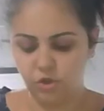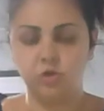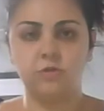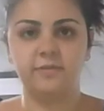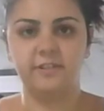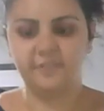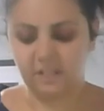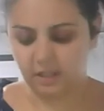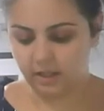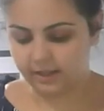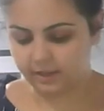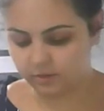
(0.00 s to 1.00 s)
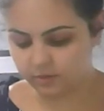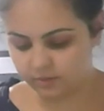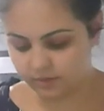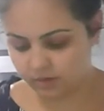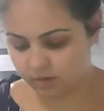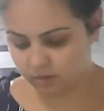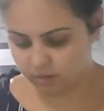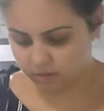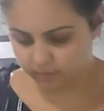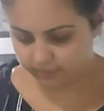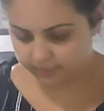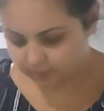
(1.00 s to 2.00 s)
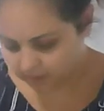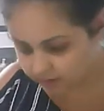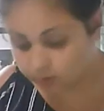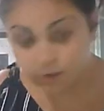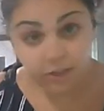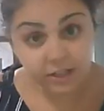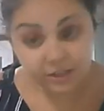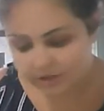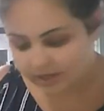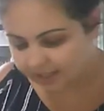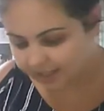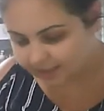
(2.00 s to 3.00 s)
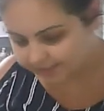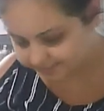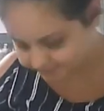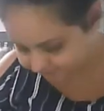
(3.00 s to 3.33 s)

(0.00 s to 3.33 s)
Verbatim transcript: Two fifty IU's of Orgalutran.